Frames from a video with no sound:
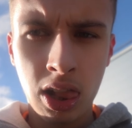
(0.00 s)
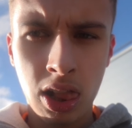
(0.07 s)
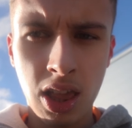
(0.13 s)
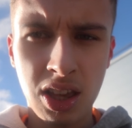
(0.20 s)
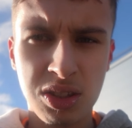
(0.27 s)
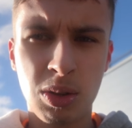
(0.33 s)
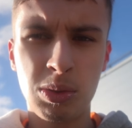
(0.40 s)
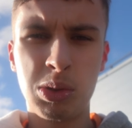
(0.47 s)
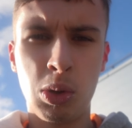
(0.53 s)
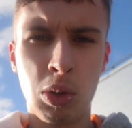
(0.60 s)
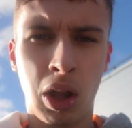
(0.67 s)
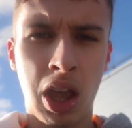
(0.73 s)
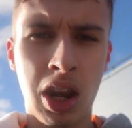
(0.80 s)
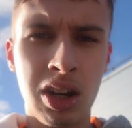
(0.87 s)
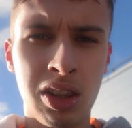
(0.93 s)
let's stop
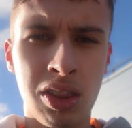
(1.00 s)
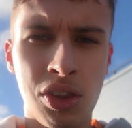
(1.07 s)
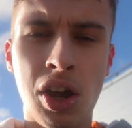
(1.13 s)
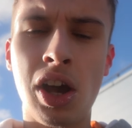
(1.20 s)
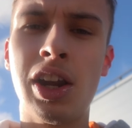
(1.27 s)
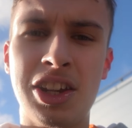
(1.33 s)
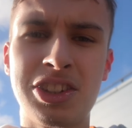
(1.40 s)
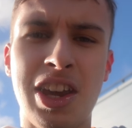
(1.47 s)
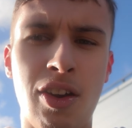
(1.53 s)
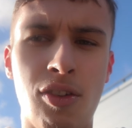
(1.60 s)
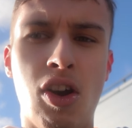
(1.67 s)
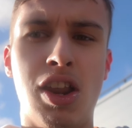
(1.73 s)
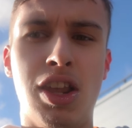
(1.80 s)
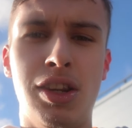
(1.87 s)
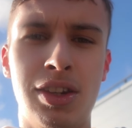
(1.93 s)
talking and let's get
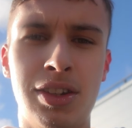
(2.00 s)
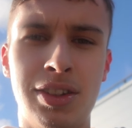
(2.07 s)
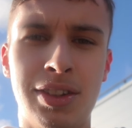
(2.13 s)
running.